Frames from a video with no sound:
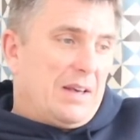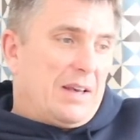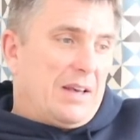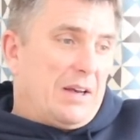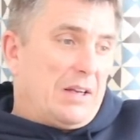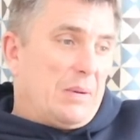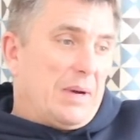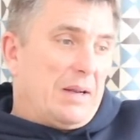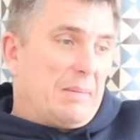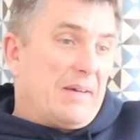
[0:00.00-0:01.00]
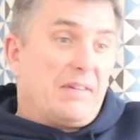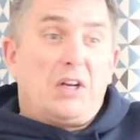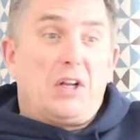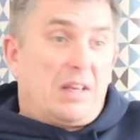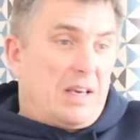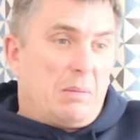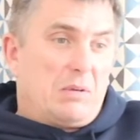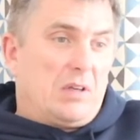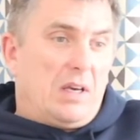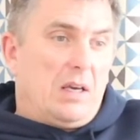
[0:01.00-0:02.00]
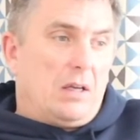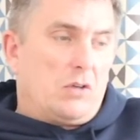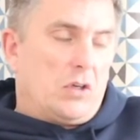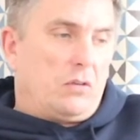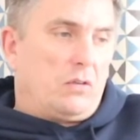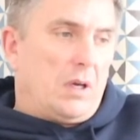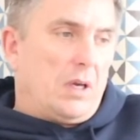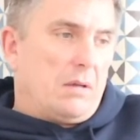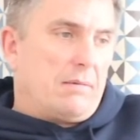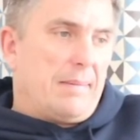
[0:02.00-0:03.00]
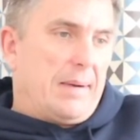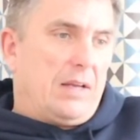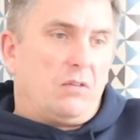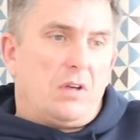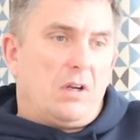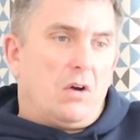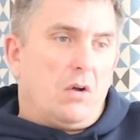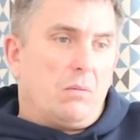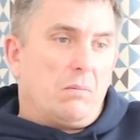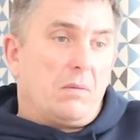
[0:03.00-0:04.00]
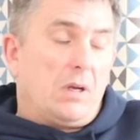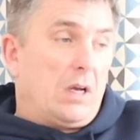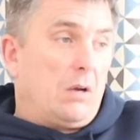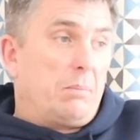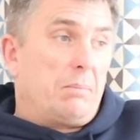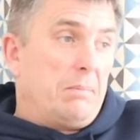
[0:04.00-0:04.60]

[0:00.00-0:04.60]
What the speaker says: and you end up having another cup of tea and just either reminiscing on, you know,